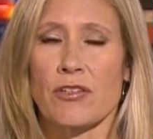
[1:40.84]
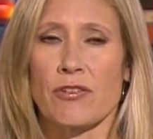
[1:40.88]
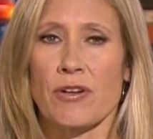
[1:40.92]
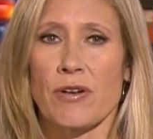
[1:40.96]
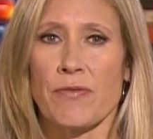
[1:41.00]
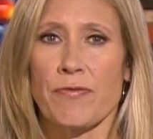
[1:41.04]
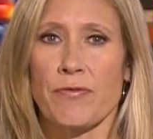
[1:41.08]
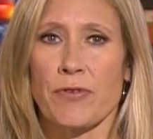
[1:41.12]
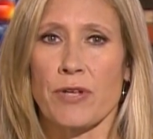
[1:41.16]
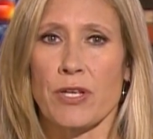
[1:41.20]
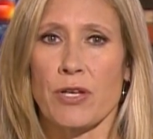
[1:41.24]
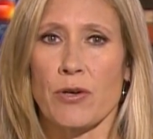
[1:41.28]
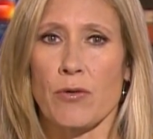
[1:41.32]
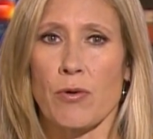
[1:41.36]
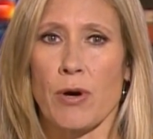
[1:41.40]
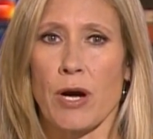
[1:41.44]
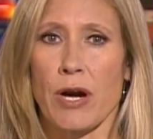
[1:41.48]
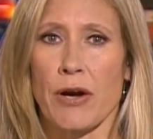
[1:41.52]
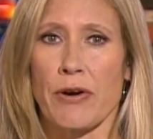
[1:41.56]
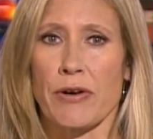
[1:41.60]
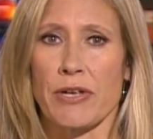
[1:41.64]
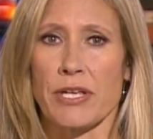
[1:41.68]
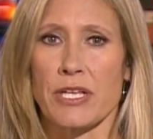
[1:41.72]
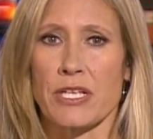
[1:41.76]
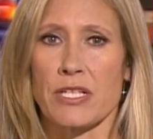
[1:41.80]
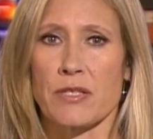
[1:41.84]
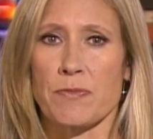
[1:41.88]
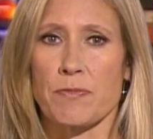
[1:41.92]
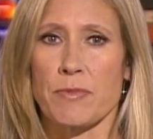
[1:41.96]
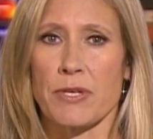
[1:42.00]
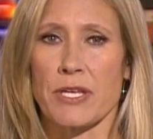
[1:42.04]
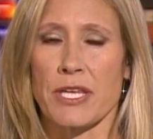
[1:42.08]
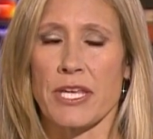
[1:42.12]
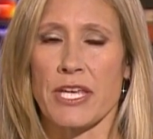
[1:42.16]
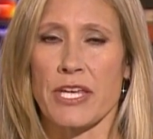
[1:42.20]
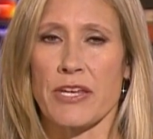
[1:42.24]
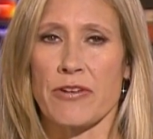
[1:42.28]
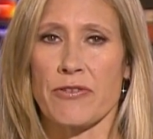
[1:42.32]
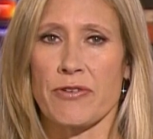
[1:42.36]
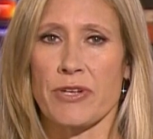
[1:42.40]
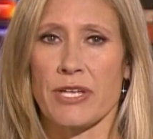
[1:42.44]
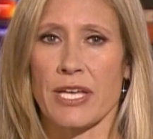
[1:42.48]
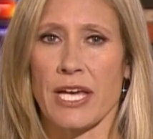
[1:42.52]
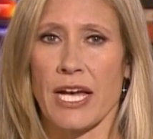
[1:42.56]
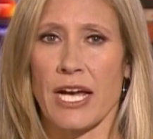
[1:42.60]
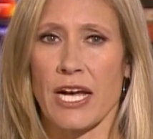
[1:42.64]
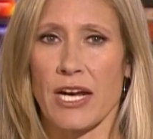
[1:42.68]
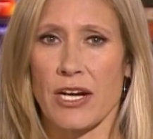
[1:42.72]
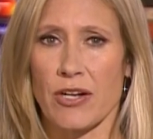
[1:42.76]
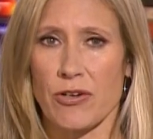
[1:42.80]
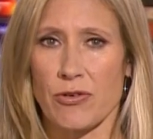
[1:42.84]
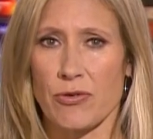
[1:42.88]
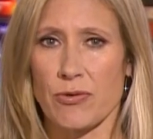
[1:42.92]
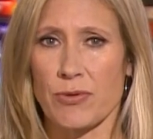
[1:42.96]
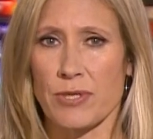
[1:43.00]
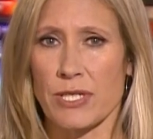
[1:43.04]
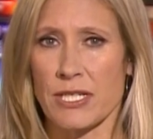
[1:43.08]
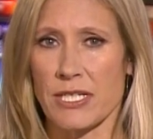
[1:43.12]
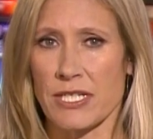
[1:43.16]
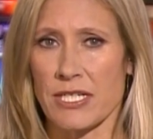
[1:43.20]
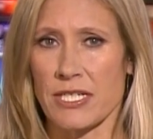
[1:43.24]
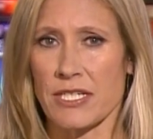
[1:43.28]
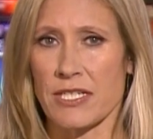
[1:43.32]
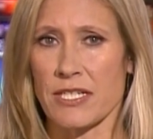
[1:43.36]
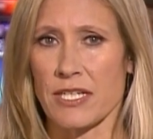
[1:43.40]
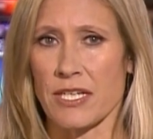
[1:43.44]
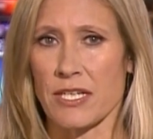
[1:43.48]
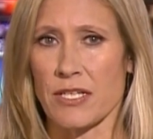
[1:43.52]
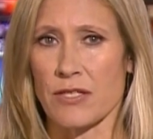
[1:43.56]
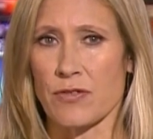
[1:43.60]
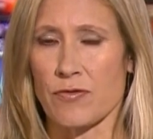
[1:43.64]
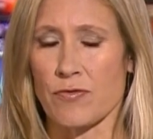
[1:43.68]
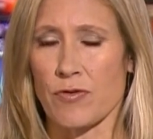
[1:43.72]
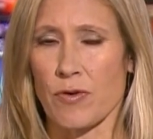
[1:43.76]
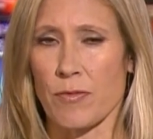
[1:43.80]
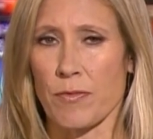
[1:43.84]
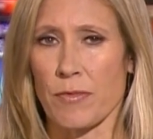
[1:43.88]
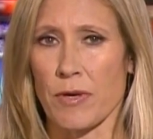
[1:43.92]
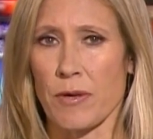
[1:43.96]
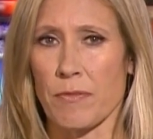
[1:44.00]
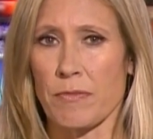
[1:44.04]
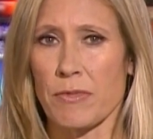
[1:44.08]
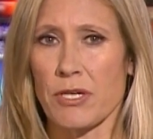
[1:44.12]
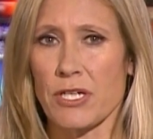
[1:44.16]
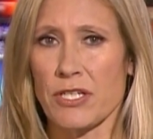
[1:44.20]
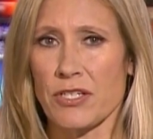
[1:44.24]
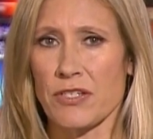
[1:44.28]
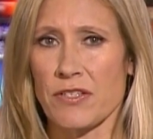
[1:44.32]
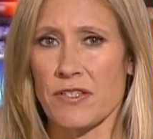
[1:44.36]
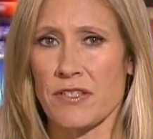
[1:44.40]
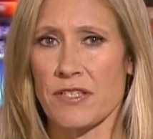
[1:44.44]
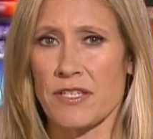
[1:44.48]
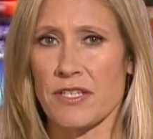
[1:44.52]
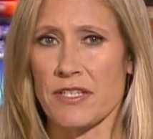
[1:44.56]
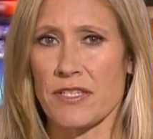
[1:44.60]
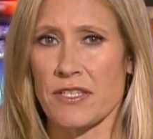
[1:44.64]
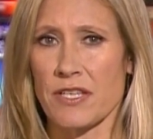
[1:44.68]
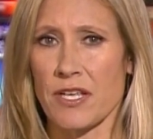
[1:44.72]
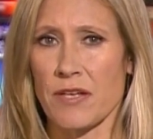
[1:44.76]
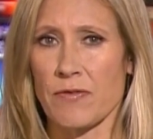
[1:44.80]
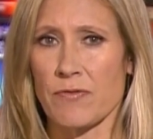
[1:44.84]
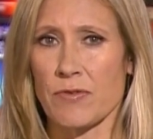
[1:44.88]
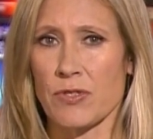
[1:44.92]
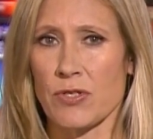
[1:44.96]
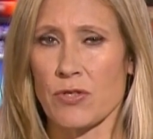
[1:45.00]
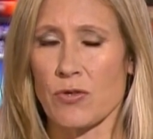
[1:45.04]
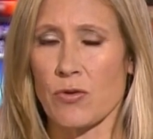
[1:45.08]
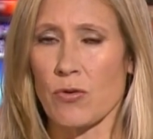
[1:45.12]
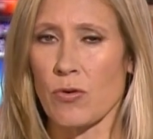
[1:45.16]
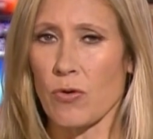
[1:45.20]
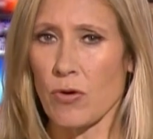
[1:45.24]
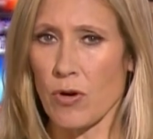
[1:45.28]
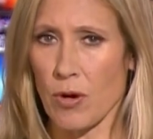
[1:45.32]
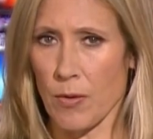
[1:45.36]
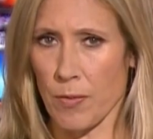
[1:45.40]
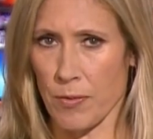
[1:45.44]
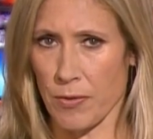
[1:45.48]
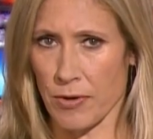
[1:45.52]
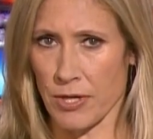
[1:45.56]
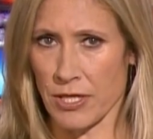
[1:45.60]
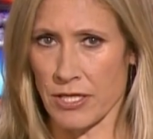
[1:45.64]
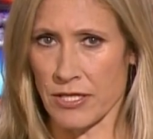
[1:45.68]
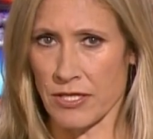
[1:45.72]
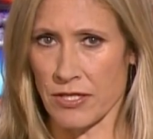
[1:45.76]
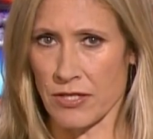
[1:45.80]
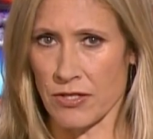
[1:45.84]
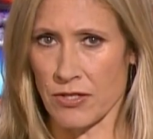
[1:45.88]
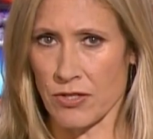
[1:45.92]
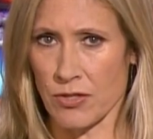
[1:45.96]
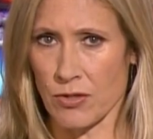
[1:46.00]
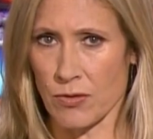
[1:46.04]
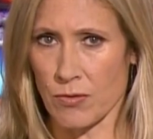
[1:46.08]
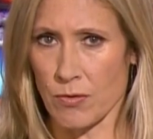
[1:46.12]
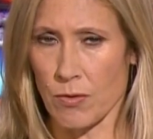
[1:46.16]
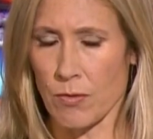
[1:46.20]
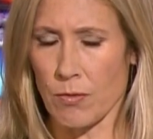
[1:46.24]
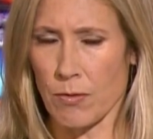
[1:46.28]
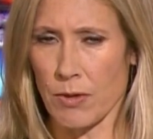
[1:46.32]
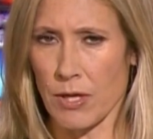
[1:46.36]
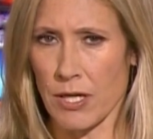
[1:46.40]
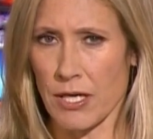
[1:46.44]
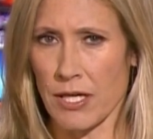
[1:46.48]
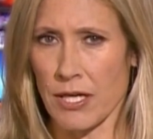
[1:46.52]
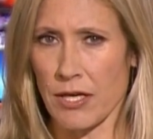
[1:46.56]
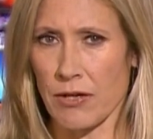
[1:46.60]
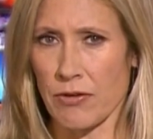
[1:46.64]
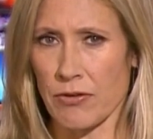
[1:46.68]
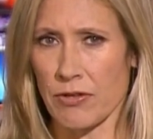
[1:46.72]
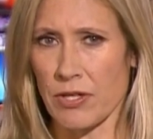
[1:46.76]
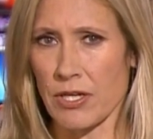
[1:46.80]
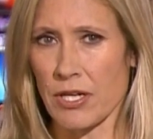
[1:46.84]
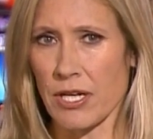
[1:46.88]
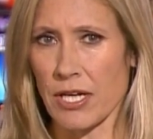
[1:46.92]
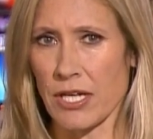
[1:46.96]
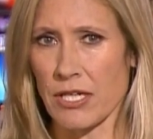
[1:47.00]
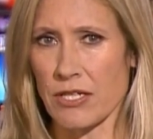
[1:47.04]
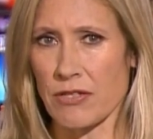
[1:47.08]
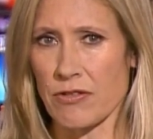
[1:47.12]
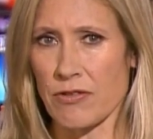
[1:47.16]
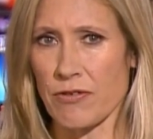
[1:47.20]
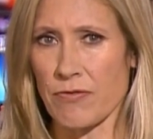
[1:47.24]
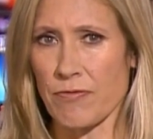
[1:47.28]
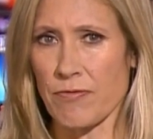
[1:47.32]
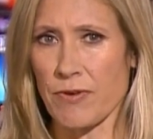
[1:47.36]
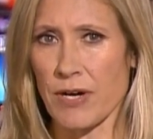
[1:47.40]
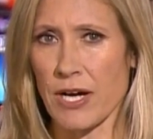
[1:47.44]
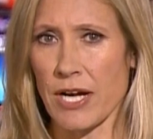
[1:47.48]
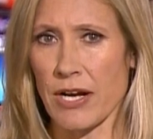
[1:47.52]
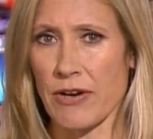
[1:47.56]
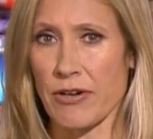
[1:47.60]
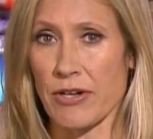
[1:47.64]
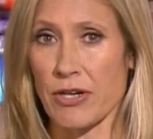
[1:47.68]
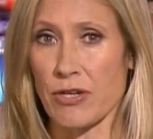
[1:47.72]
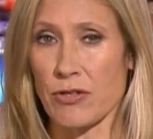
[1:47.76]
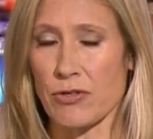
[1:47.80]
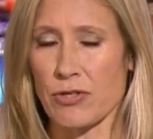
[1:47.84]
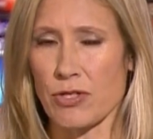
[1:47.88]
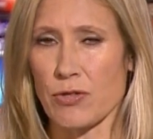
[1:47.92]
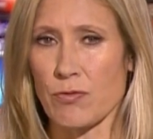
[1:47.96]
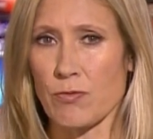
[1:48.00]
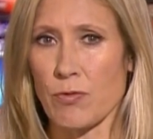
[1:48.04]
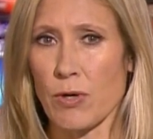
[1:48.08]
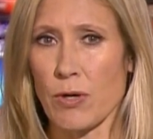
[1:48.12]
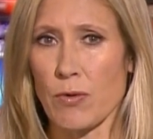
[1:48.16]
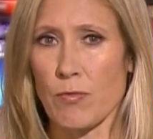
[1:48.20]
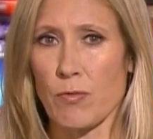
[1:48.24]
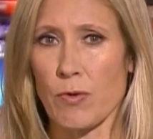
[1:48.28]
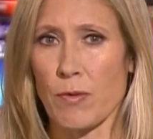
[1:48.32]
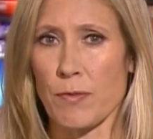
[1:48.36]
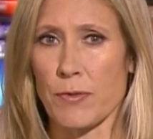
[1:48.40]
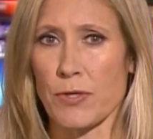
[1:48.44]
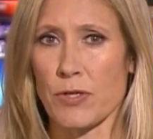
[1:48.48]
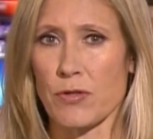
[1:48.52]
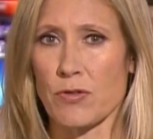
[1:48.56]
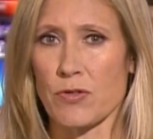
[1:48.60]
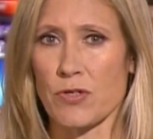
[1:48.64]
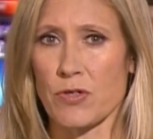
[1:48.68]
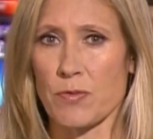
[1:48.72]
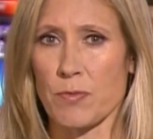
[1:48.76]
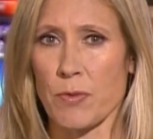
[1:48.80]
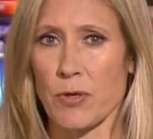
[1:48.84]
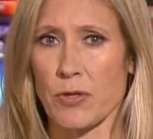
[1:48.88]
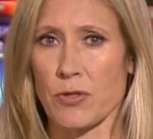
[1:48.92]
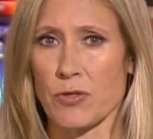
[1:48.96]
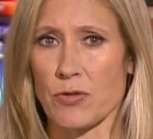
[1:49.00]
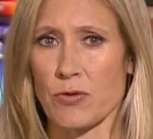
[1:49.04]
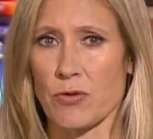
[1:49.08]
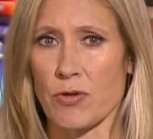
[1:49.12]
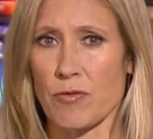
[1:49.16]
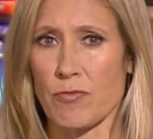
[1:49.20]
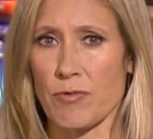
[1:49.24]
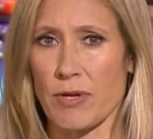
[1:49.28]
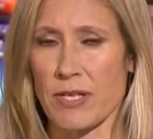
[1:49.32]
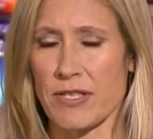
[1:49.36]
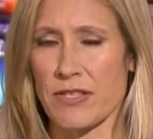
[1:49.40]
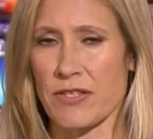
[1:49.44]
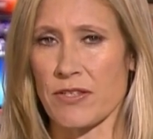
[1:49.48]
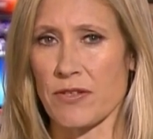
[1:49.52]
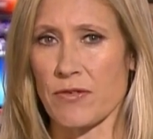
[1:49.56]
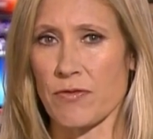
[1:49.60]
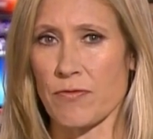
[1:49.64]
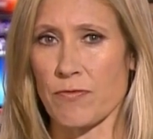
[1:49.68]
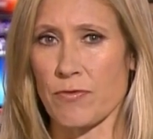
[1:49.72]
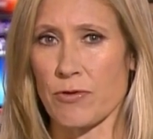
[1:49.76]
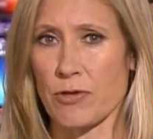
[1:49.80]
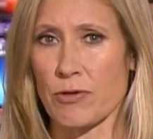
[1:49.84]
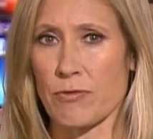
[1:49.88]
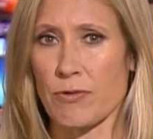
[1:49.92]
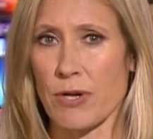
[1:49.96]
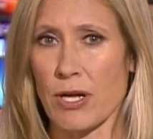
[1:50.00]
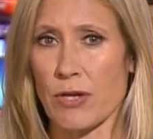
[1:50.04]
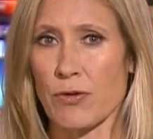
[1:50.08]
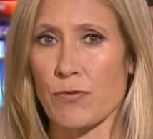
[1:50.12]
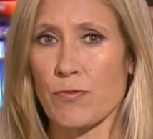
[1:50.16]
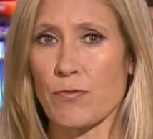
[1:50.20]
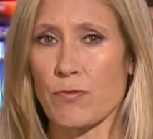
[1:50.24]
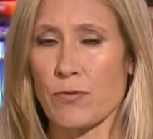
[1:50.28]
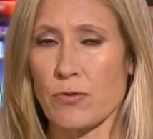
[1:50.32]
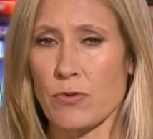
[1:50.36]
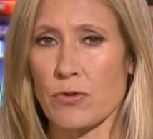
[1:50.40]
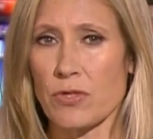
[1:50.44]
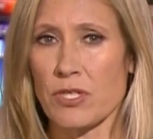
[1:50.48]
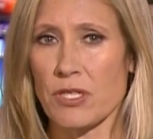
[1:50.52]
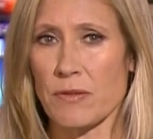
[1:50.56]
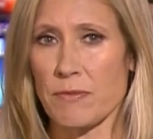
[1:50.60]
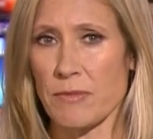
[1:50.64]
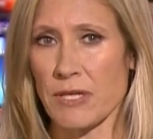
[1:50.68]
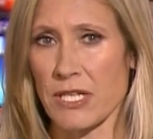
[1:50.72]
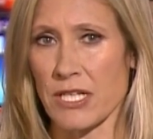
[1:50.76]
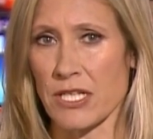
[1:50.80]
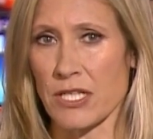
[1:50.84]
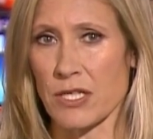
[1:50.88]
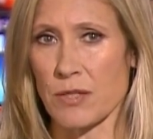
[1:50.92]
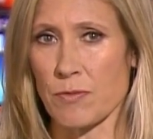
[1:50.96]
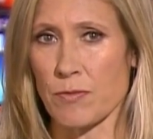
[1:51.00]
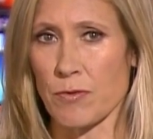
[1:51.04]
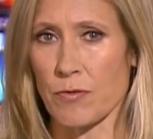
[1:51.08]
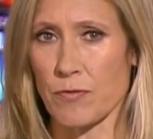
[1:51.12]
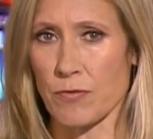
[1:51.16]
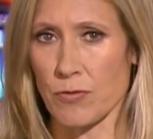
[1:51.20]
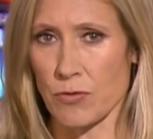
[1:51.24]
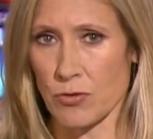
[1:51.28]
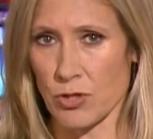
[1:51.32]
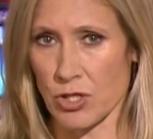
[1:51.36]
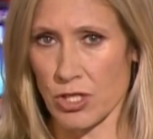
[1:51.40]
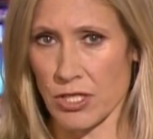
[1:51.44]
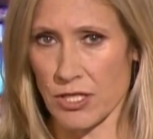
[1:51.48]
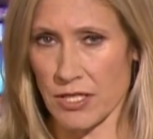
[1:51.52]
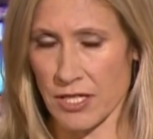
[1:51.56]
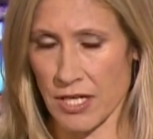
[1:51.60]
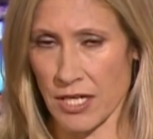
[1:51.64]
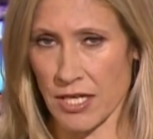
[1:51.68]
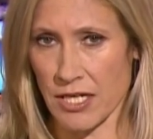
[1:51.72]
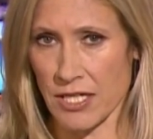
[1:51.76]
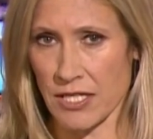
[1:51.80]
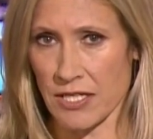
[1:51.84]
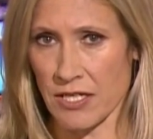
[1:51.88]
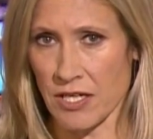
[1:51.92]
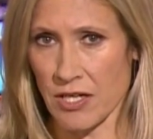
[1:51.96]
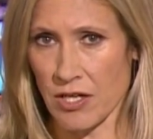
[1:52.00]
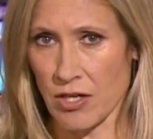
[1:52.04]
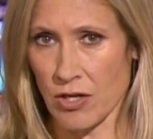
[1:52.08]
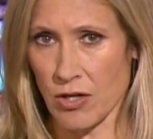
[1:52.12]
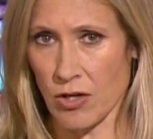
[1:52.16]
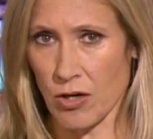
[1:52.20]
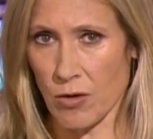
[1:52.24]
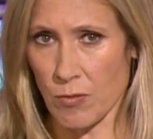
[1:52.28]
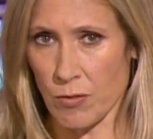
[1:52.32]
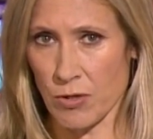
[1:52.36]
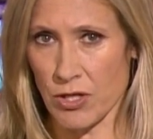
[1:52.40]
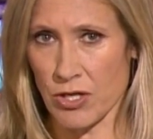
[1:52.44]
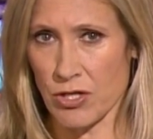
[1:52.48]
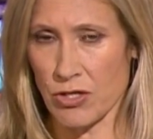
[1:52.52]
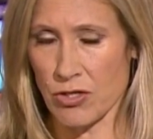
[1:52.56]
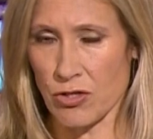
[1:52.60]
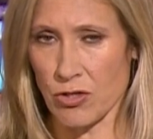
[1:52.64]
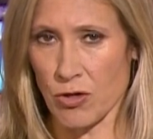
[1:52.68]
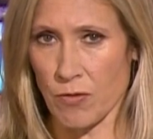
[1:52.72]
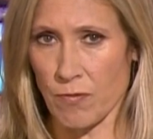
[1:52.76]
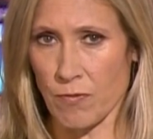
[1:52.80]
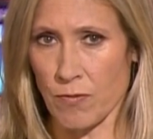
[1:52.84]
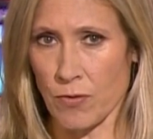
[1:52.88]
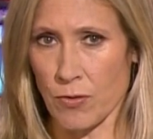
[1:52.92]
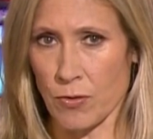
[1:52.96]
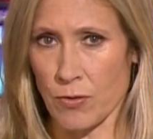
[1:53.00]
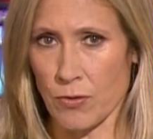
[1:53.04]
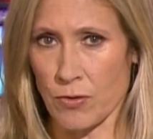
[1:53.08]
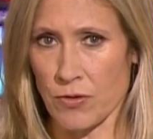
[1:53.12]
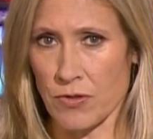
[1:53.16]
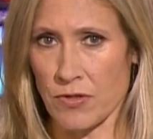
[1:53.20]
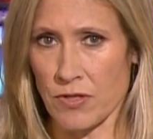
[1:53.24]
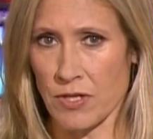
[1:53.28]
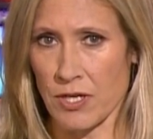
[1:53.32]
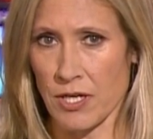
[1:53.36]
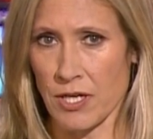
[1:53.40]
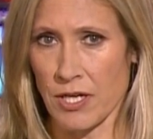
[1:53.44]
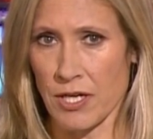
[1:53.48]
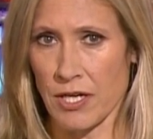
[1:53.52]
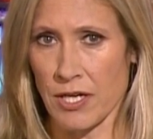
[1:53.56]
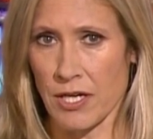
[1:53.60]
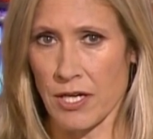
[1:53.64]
The Grenfell inquiry has been hearing harrowing details from emergency service call operators who were working on the night of the fire, including one woman who spoke to a resident for around 40 minutes before she died on one of the top floors.